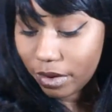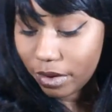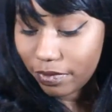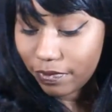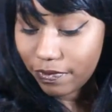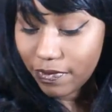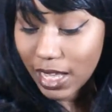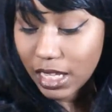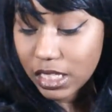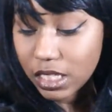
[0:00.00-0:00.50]

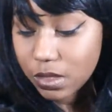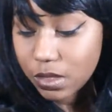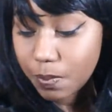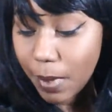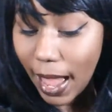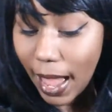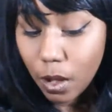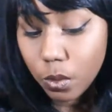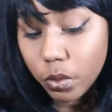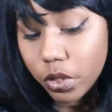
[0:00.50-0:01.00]
face
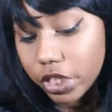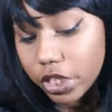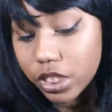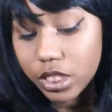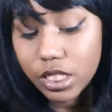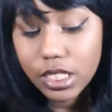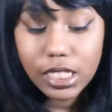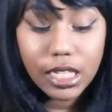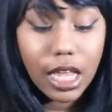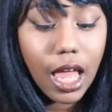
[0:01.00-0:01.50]

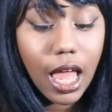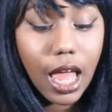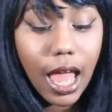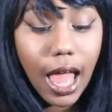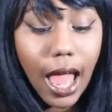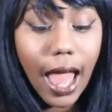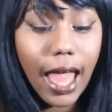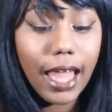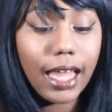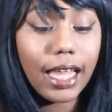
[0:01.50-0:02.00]
powders,
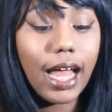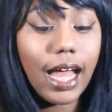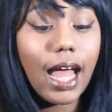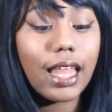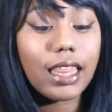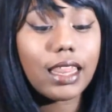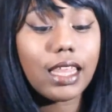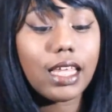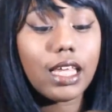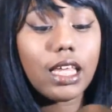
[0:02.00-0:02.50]
I
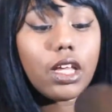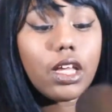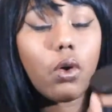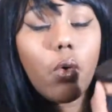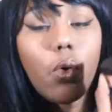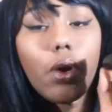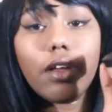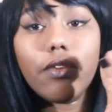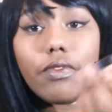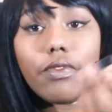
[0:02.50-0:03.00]
got the
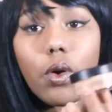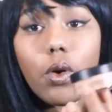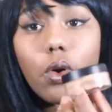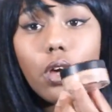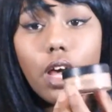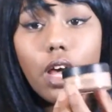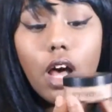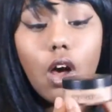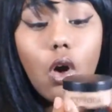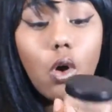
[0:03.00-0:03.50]
Koyvoka